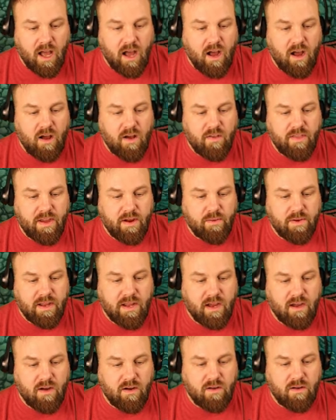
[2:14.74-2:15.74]
Oh, there we
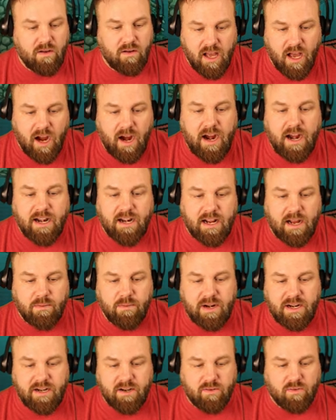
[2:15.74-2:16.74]
go. All right,
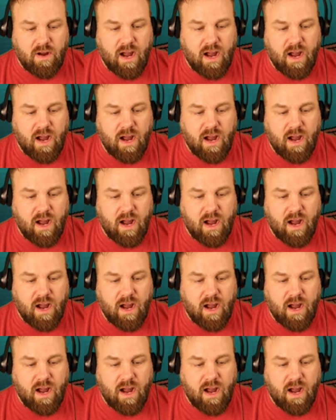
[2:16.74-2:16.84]
I'm ready to